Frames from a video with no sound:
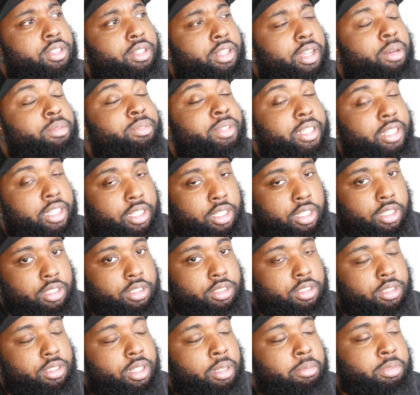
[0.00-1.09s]
I don't think he
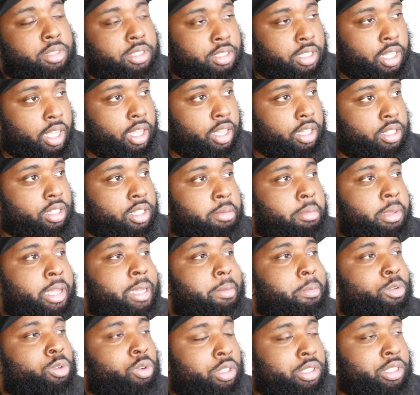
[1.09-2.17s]
is. I'm just saying, he may
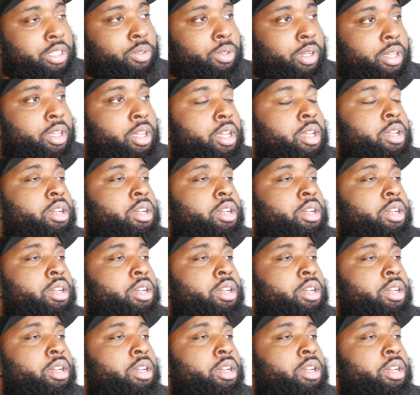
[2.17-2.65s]
come across that way.